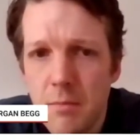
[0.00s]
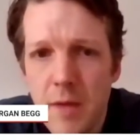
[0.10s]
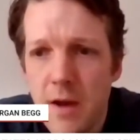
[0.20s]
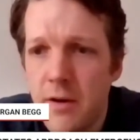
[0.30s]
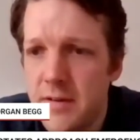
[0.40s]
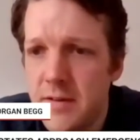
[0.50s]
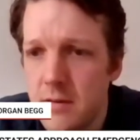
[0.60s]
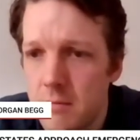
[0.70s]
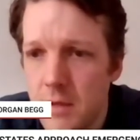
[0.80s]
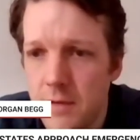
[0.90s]

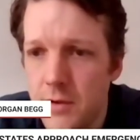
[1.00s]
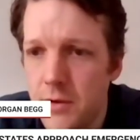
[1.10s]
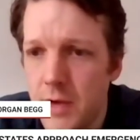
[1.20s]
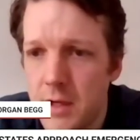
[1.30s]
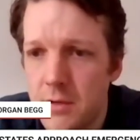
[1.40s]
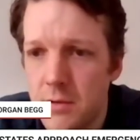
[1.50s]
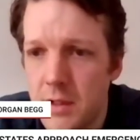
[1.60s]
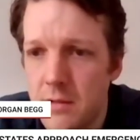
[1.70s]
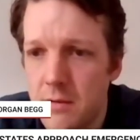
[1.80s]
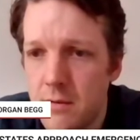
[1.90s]
heresy if you
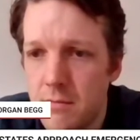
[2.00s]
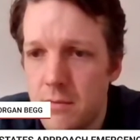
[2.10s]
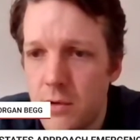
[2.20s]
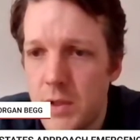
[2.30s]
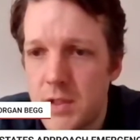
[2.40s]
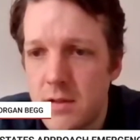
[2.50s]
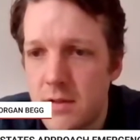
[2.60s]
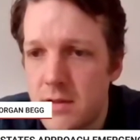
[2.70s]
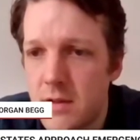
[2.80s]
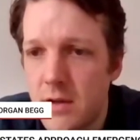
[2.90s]
actually question
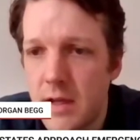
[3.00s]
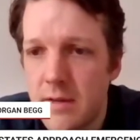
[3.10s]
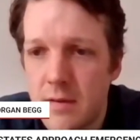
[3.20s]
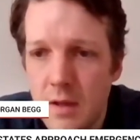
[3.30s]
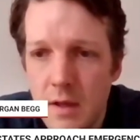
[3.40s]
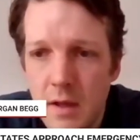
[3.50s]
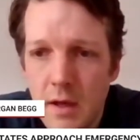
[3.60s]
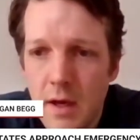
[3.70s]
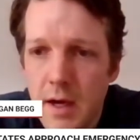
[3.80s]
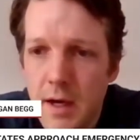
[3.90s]
the science.
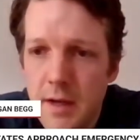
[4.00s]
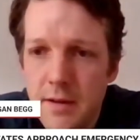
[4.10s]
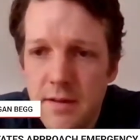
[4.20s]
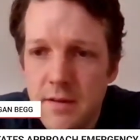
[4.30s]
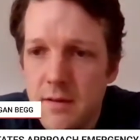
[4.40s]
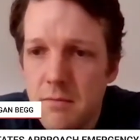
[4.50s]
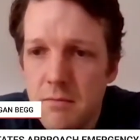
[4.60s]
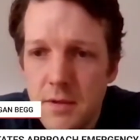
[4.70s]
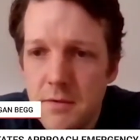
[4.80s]
This isn't